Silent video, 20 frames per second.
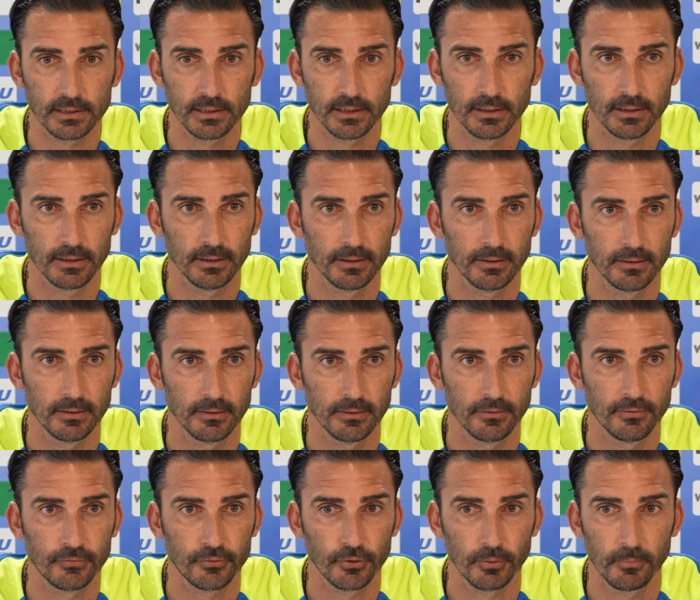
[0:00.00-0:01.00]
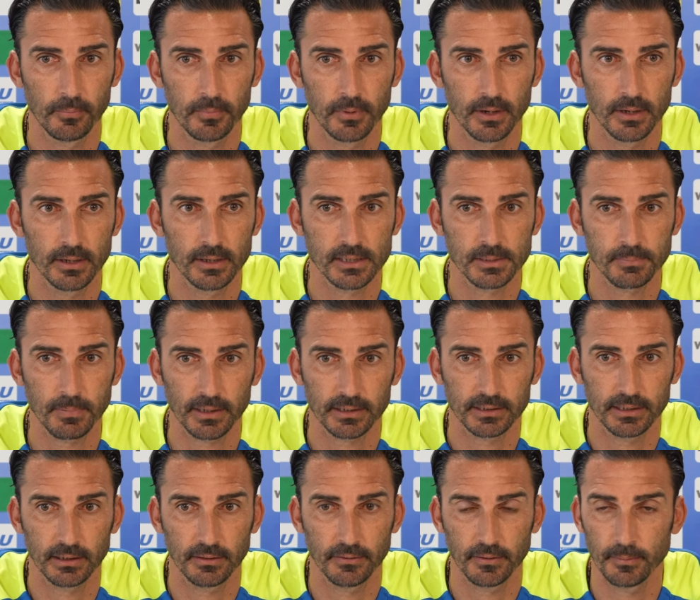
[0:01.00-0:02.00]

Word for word: uh, from uh, Sparta.